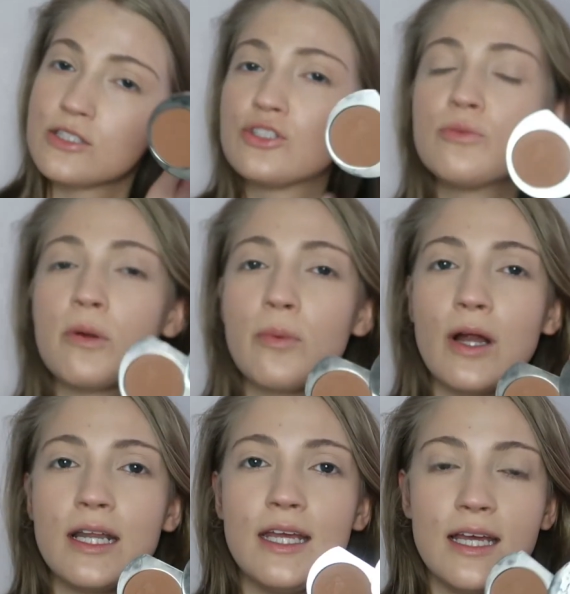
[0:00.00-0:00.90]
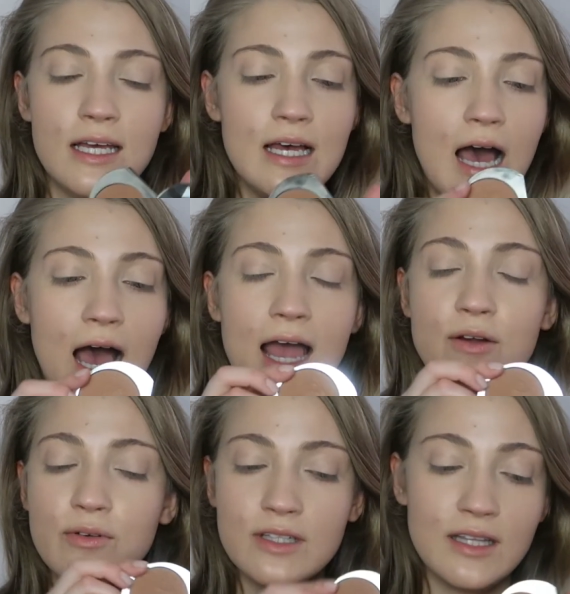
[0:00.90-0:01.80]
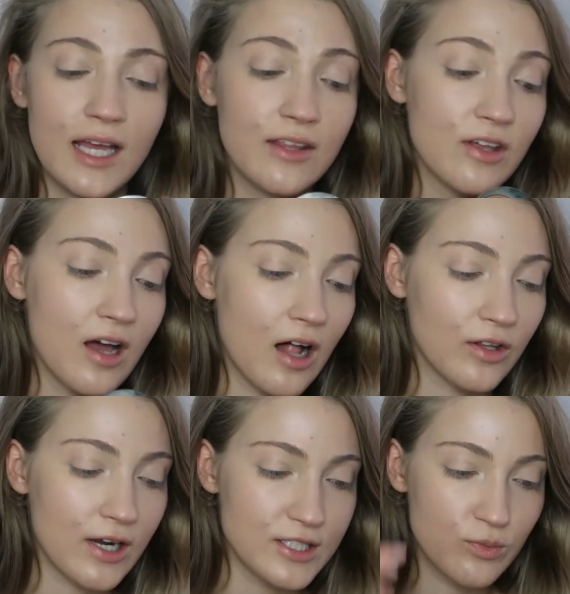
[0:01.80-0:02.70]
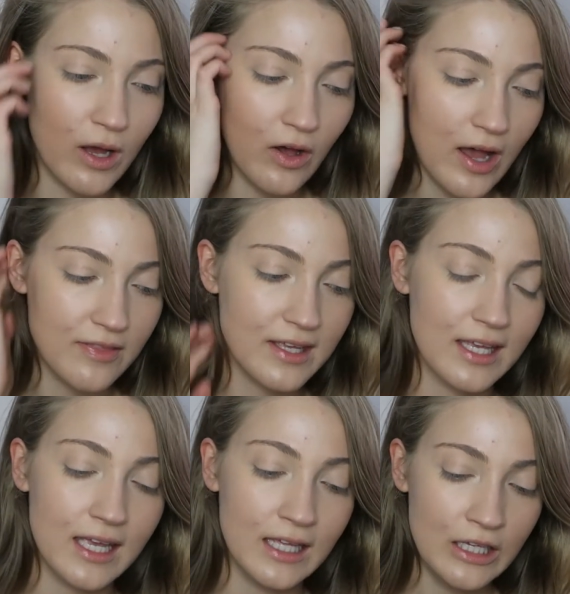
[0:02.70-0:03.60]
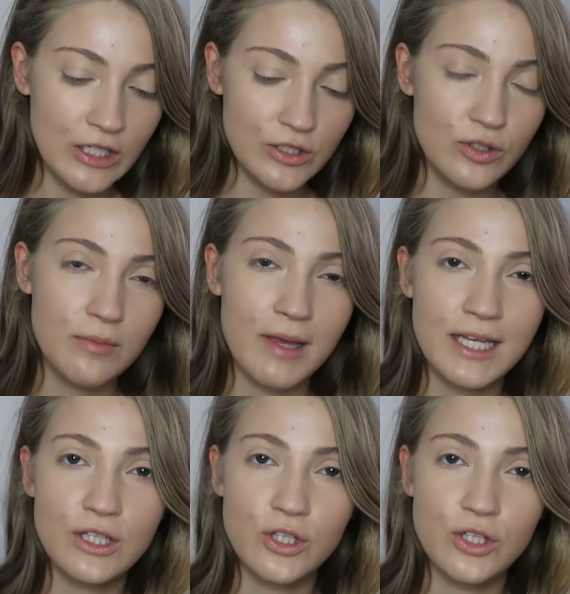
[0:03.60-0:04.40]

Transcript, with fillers: it's super pretty. I really like the color as well. I think you can make